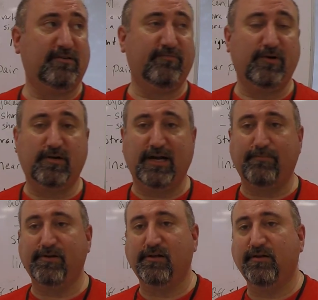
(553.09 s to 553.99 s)
of
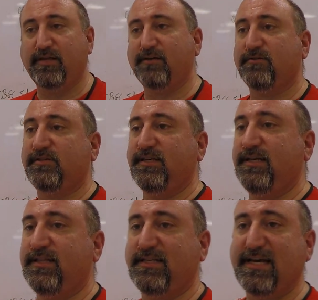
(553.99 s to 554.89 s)
vocabulary that you'll see
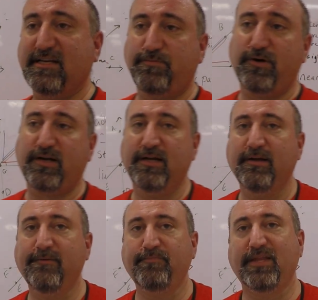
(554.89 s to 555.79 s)
in the textbook
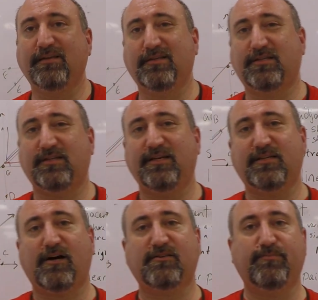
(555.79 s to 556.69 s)
is that it
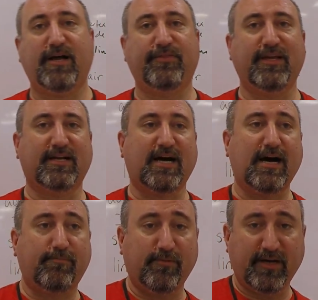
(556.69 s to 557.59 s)
talks about the
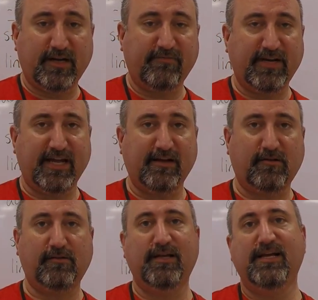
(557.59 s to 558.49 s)
complement of an
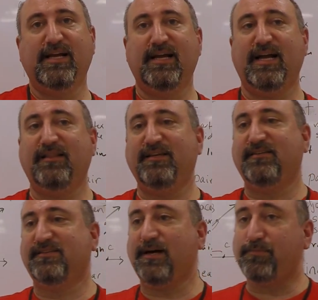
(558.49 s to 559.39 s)
angle and the
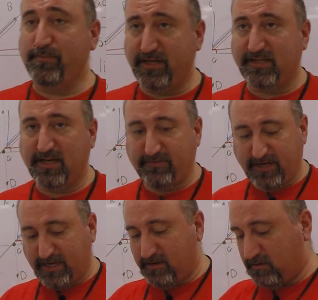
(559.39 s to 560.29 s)
supplement of an
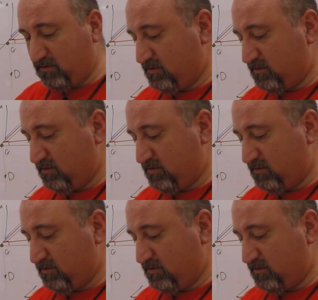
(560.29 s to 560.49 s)
angle.